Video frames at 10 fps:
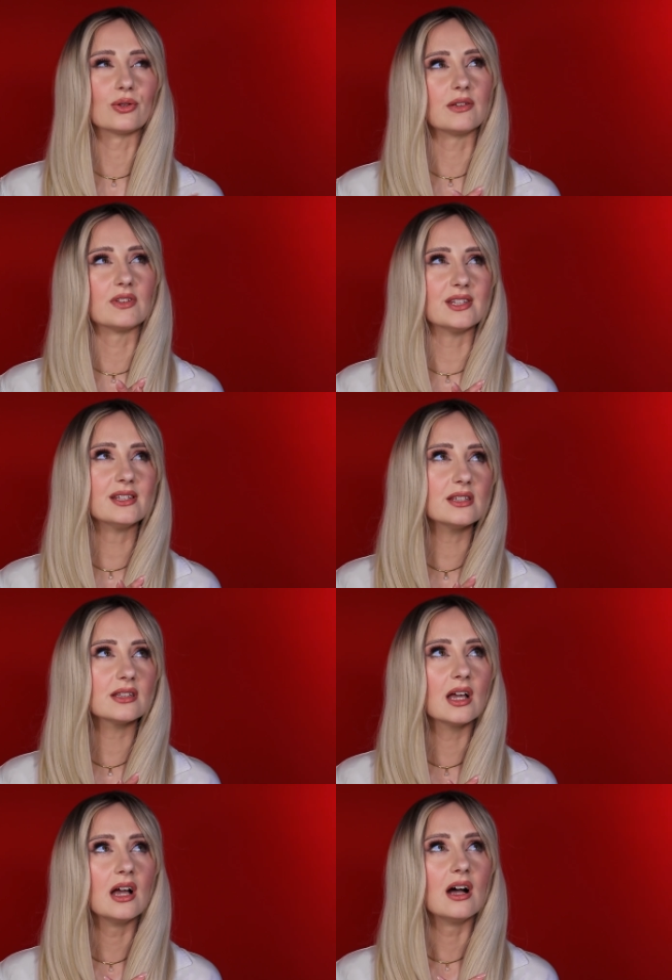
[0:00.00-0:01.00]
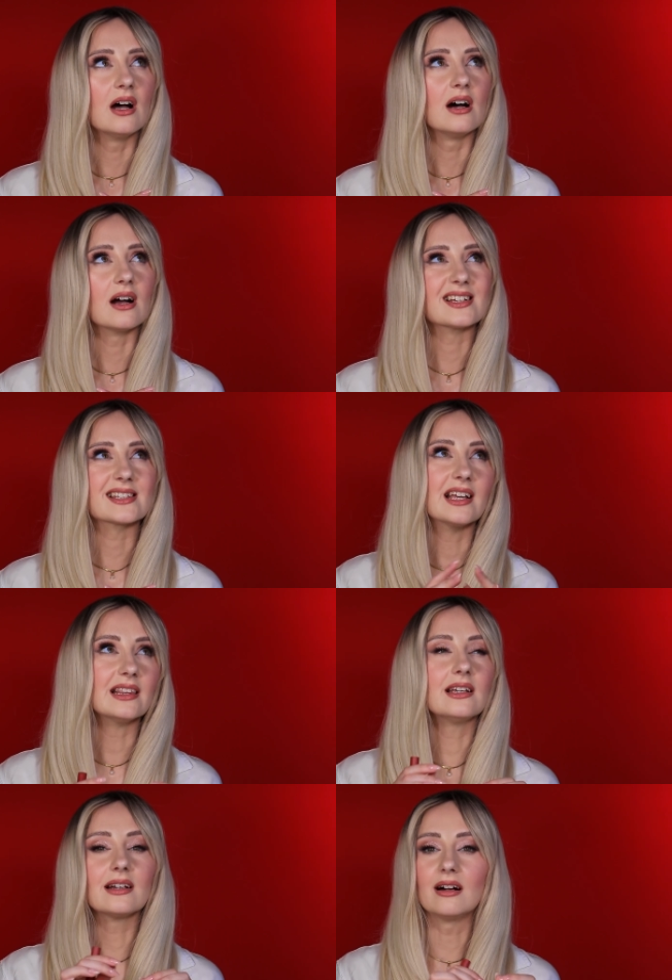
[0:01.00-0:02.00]
not even tinted,
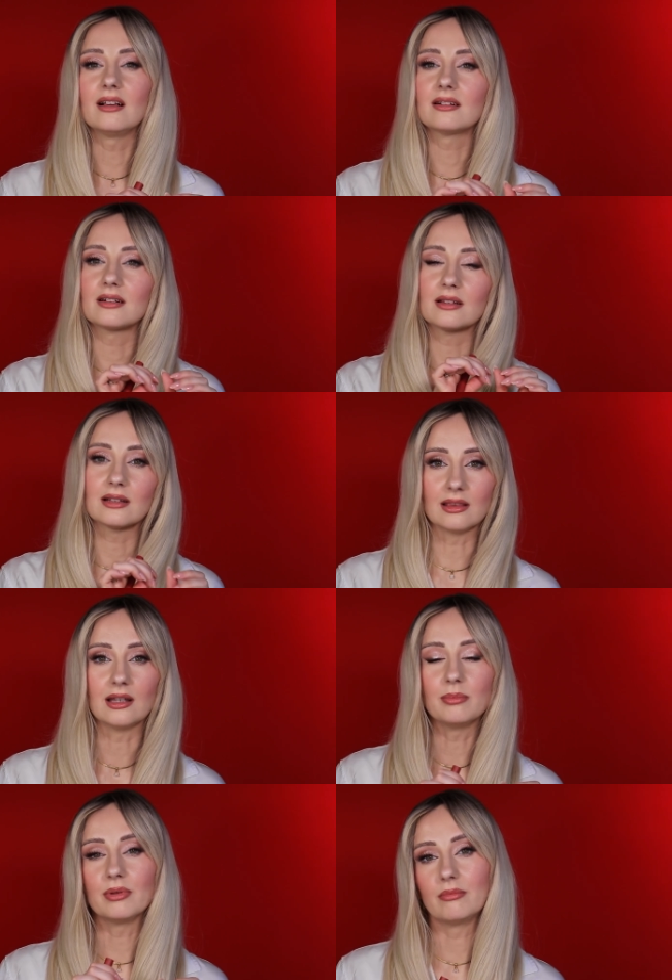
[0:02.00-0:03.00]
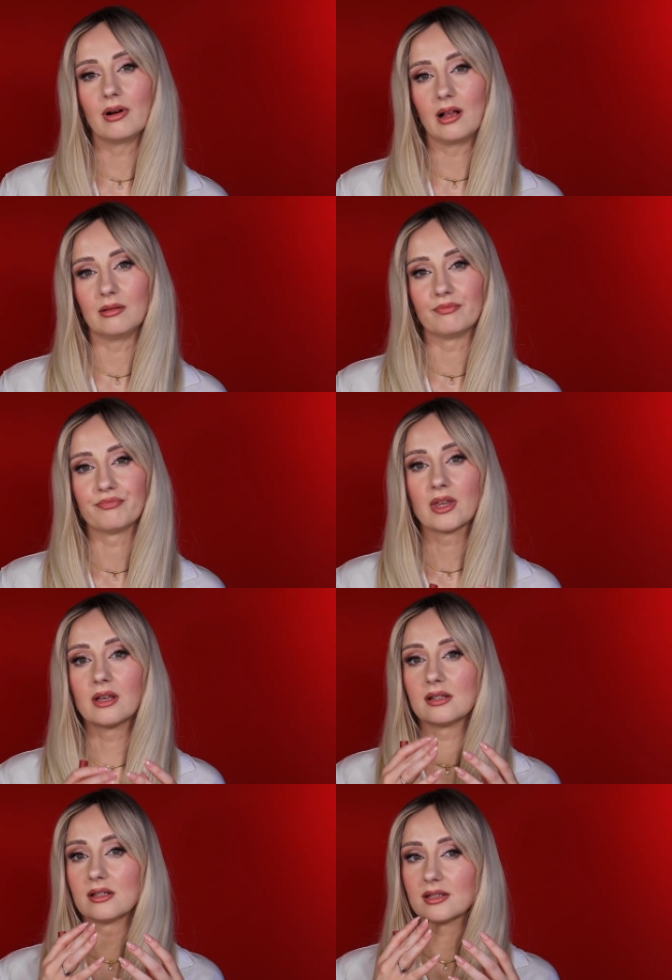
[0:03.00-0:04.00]
slightly colored lip balm.
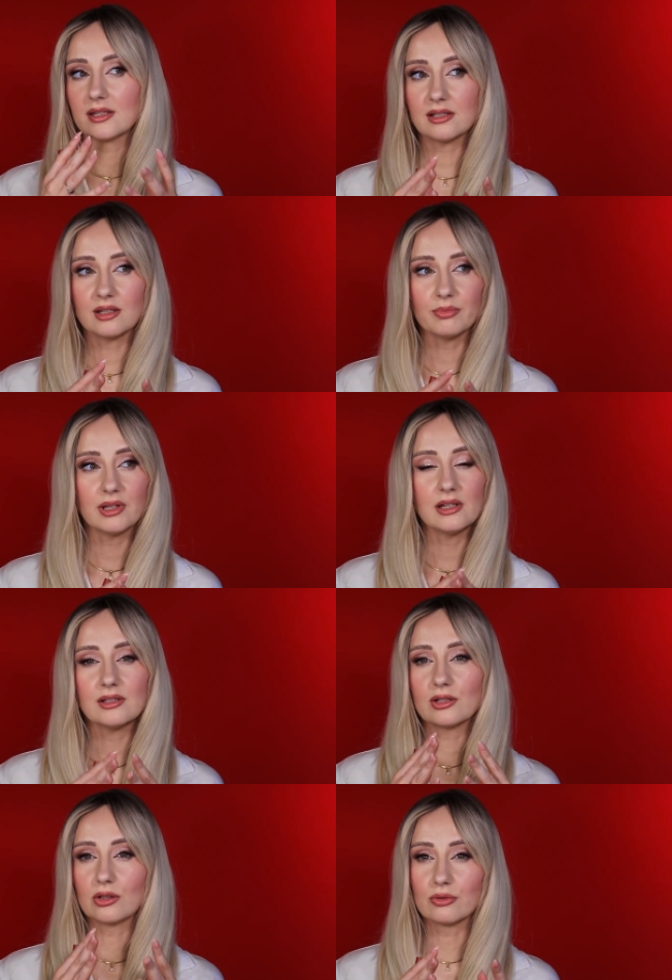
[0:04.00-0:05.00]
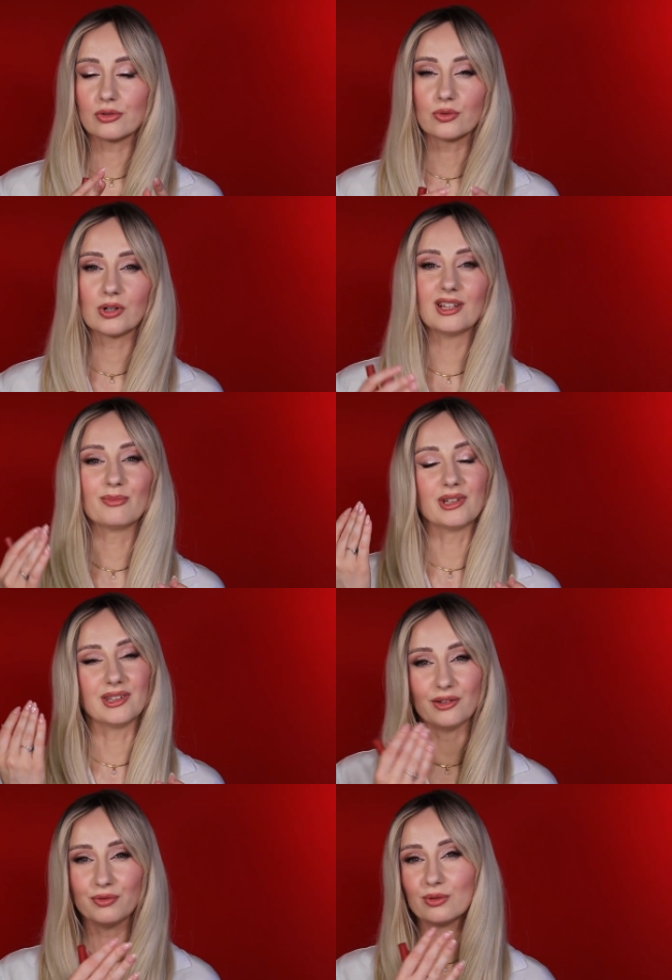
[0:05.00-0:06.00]
Stays in place, looks great,
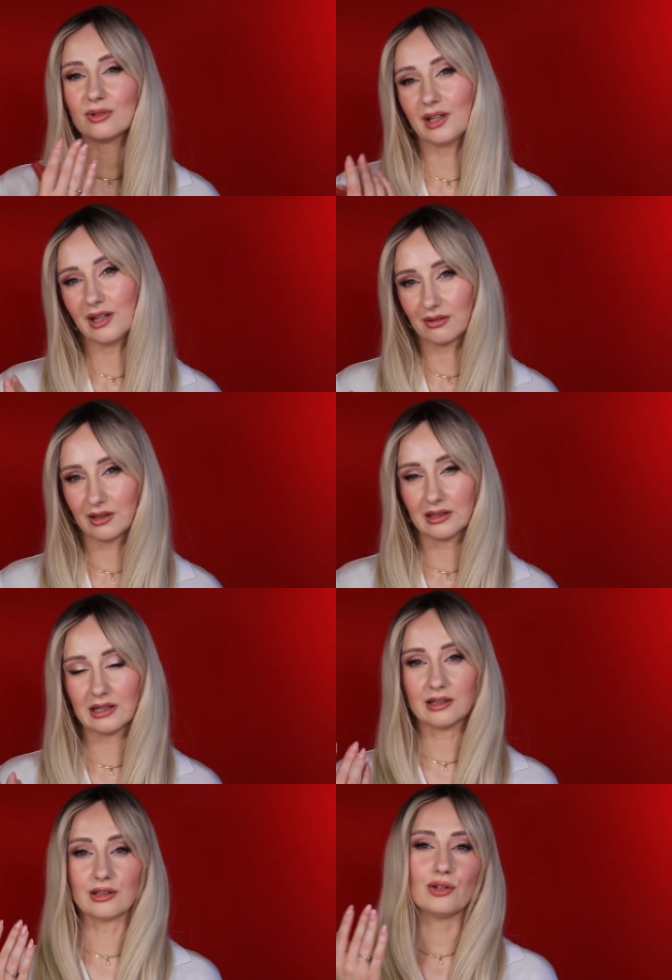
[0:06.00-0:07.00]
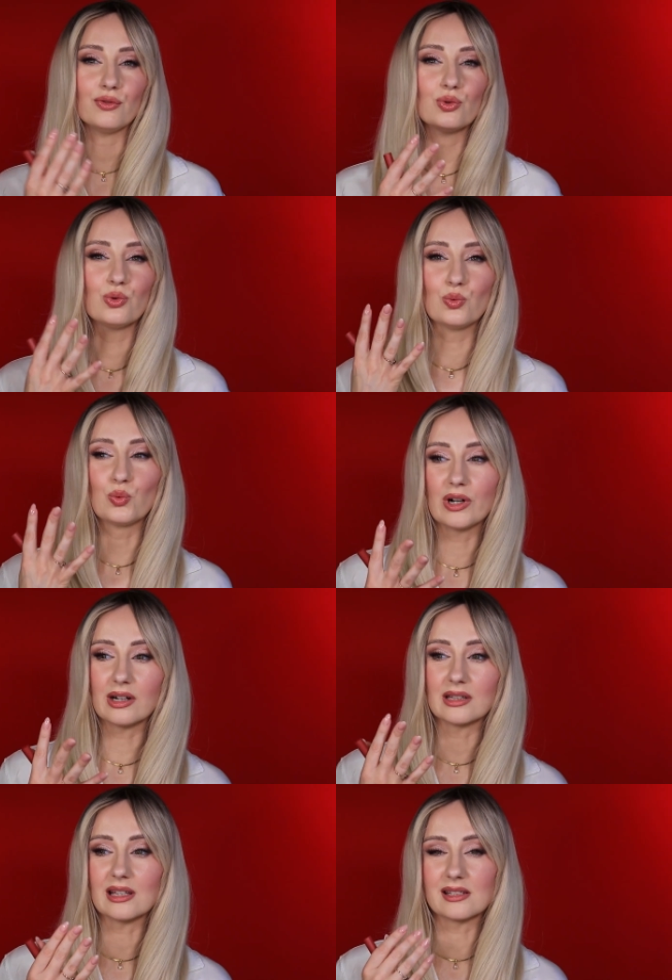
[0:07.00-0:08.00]
but if you layer it and if you wear
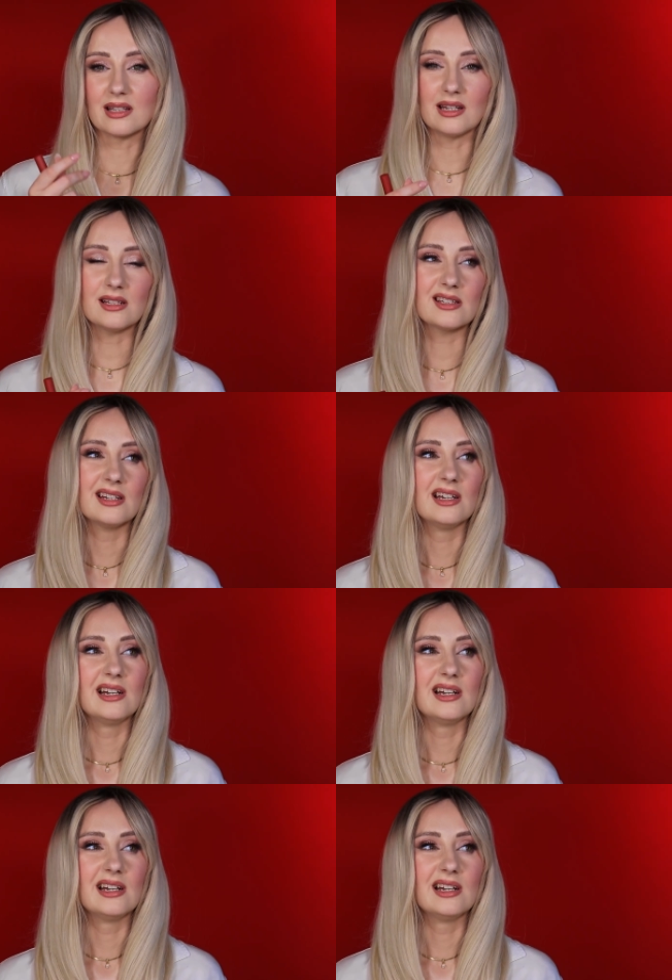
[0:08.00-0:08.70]
it as it is,